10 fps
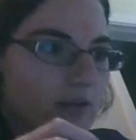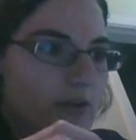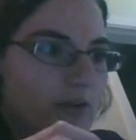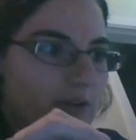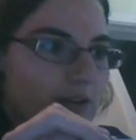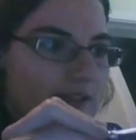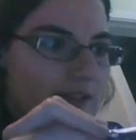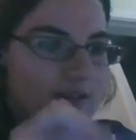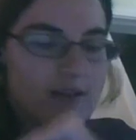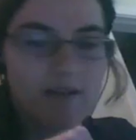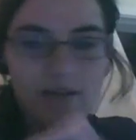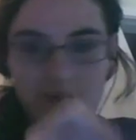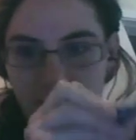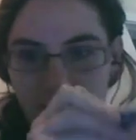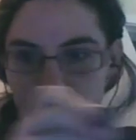root, that's the
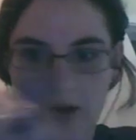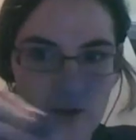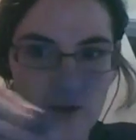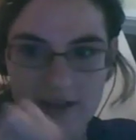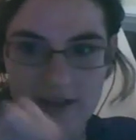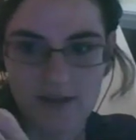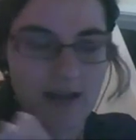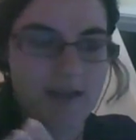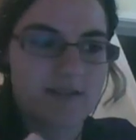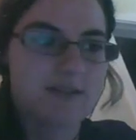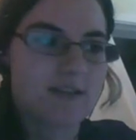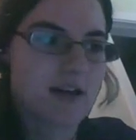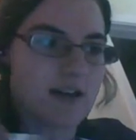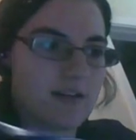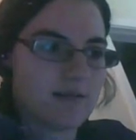with a little box with the x
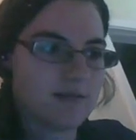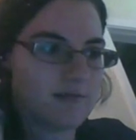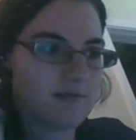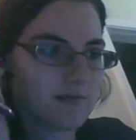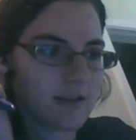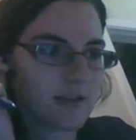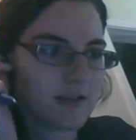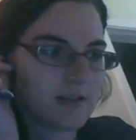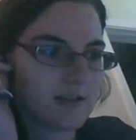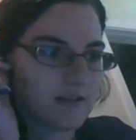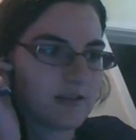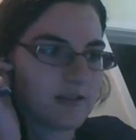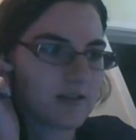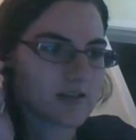inside. Or